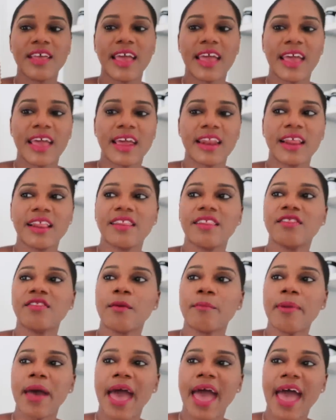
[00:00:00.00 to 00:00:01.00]
and
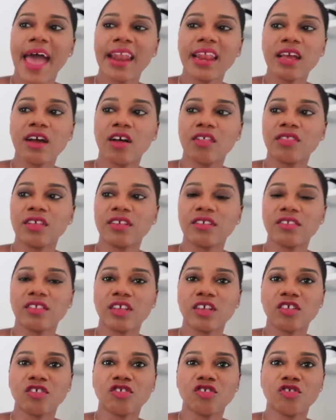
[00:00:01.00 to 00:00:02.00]
the padding on this
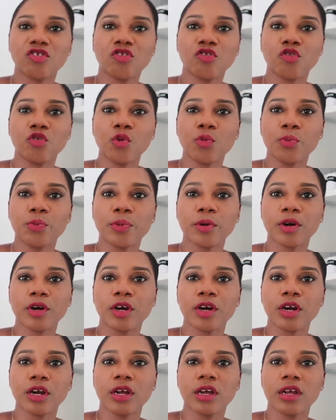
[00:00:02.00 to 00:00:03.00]
is
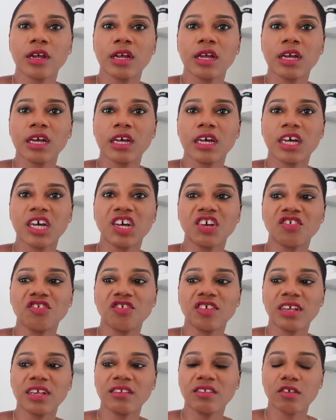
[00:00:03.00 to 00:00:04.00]
super
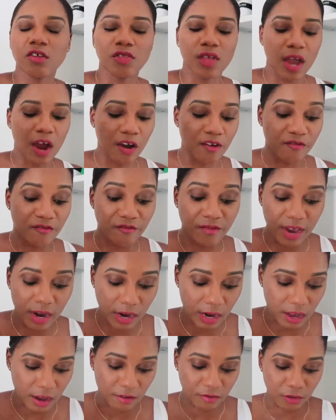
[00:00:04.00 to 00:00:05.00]
cushy, so they are
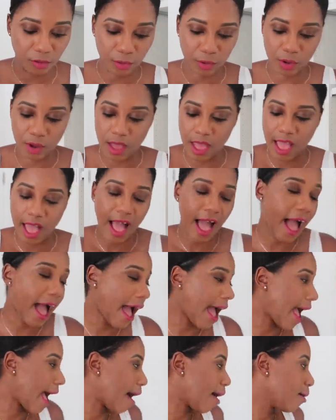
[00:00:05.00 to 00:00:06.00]
very comfortable.
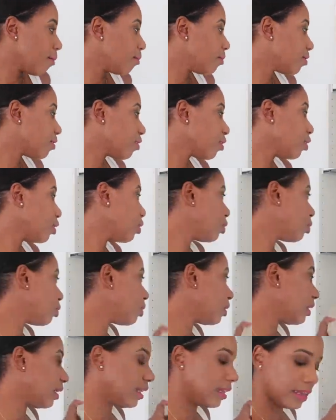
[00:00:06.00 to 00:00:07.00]
I
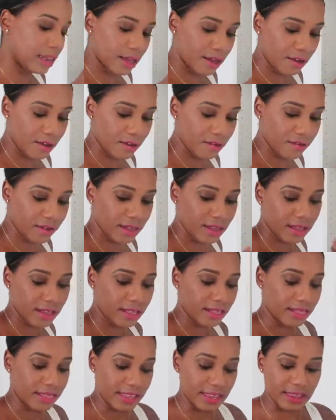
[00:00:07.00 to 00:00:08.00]
absolutely love
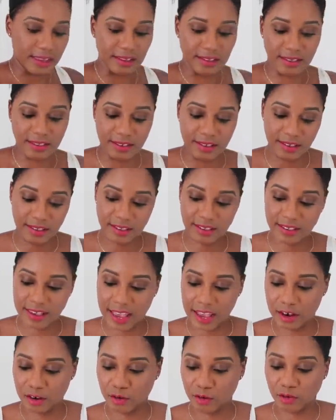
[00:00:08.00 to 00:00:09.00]
these
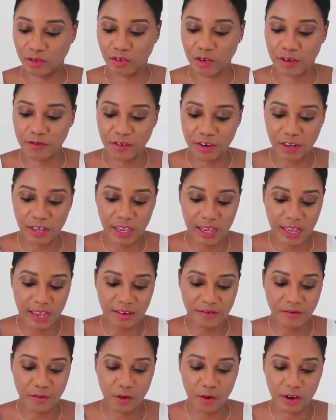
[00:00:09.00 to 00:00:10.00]
sandals. So if you're
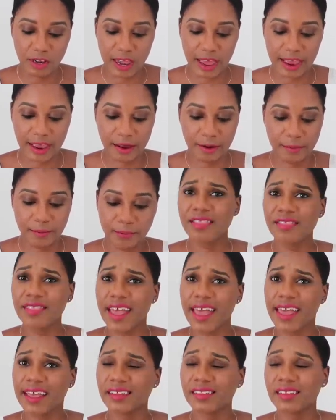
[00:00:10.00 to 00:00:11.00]
looking for like
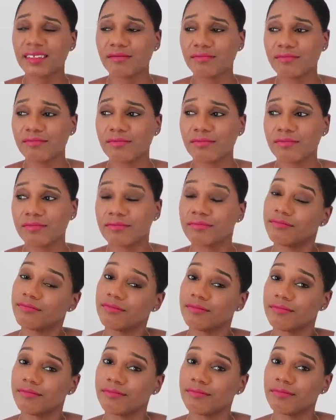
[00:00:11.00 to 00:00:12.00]
that
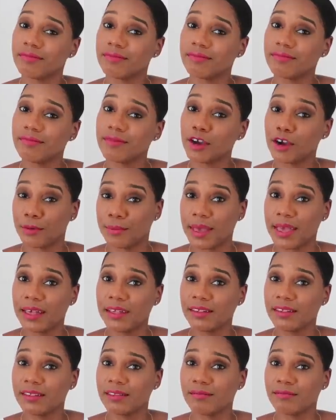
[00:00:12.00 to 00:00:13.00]

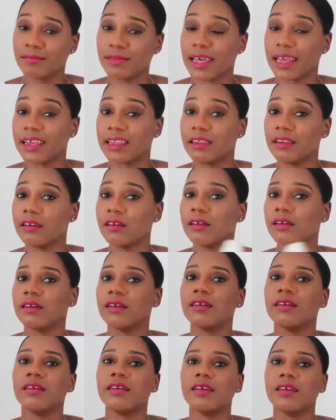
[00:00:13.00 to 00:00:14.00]
Hermes like look,
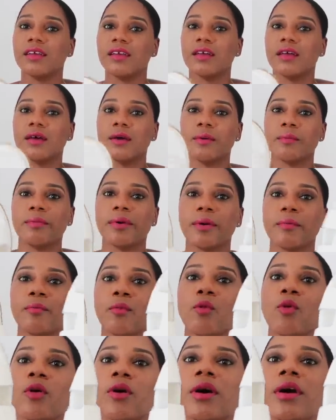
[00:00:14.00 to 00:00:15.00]
but
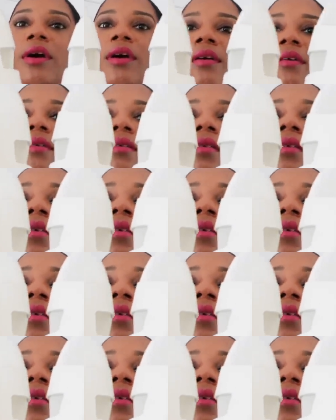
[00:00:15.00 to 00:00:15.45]
more